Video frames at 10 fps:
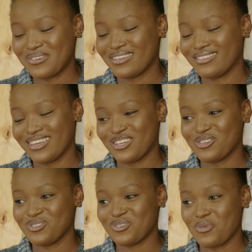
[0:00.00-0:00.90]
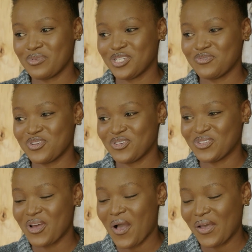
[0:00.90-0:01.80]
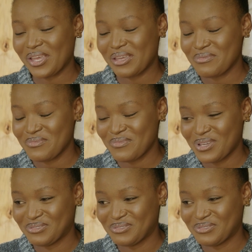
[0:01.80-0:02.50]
right, thank you so much for your time.